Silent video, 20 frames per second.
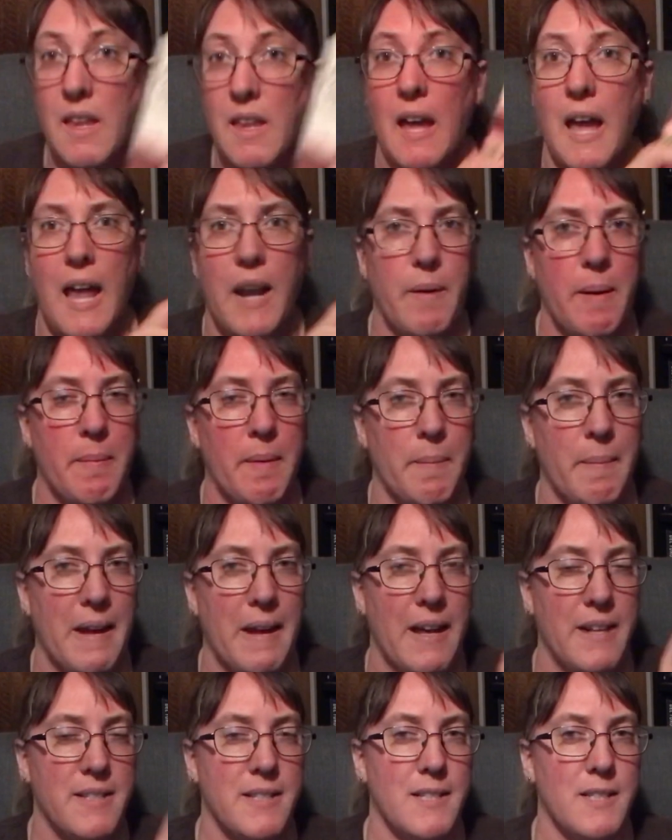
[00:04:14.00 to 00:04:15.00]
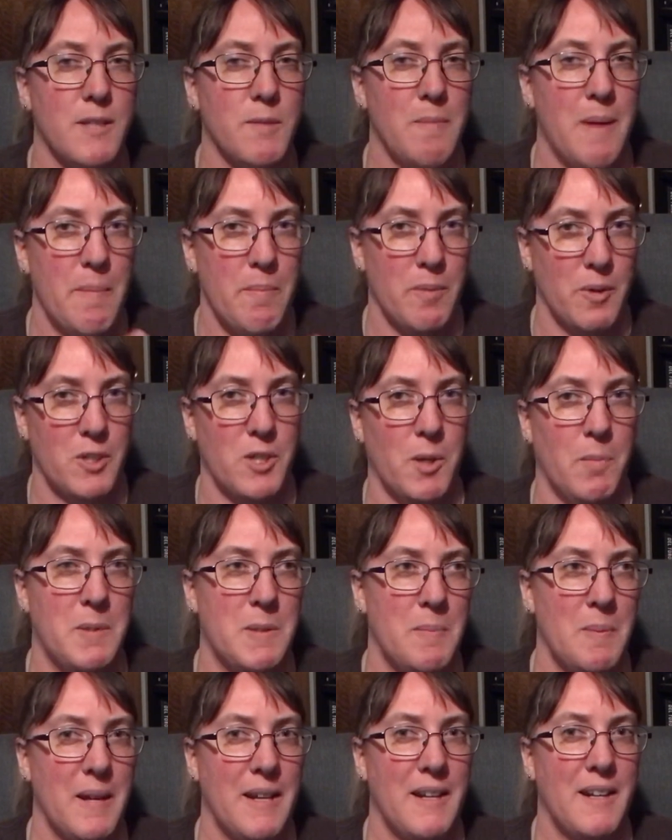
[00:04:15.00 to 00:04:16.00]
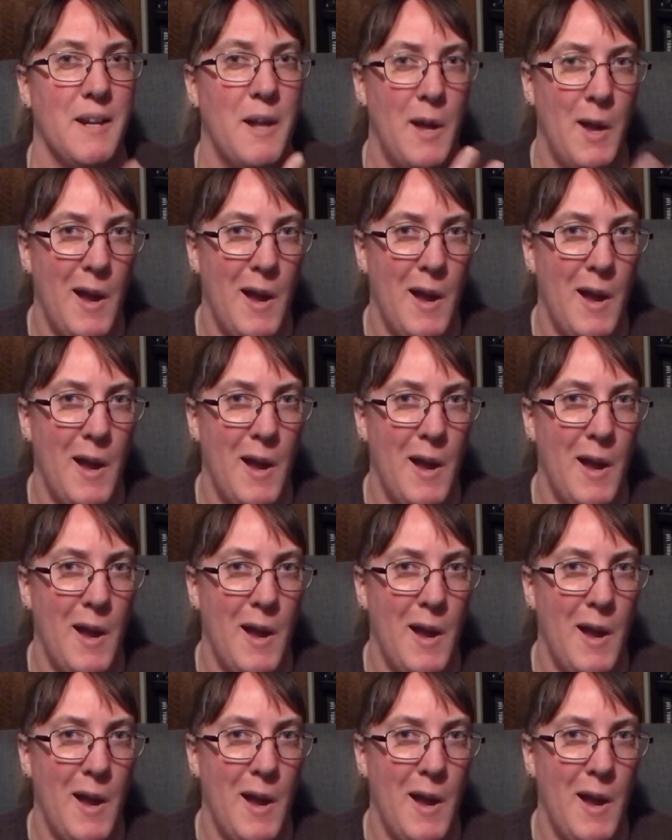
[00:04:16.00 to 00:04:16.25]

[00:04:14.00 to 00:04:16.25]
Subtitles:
anyway, but because this is my BookTube spin